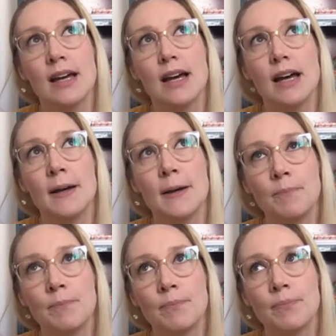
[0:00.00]

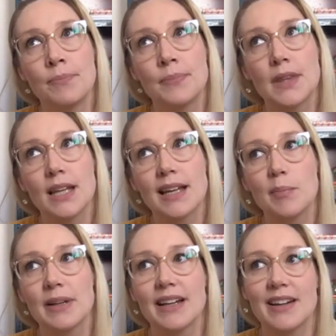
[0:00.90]
Um,
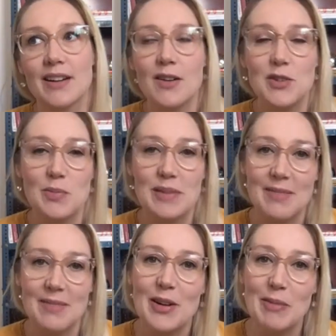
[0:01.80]
but it can also be
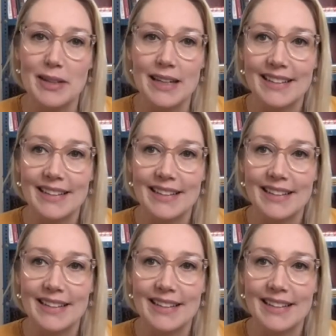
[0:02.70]
somewhat crippling.